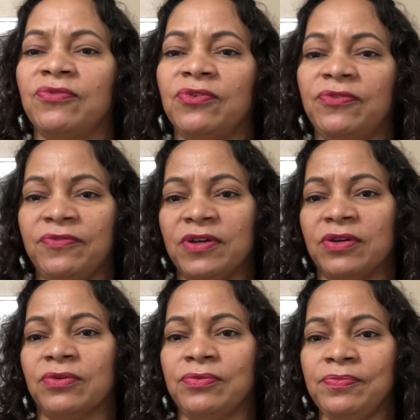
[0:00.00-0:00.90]

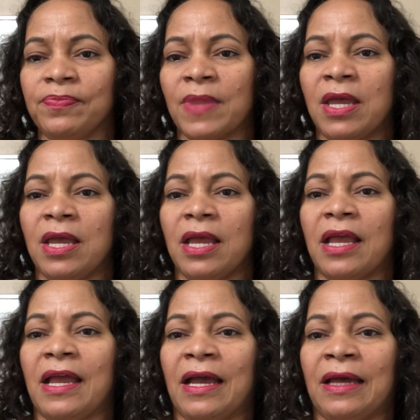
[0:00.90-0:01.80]
fulfill,
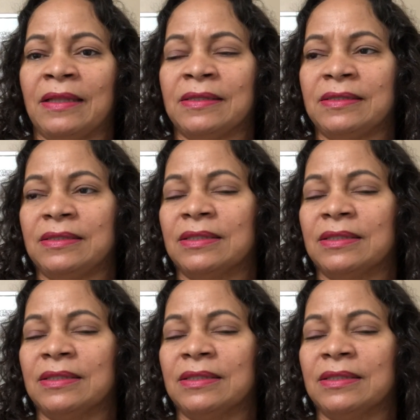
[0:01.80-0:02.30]
and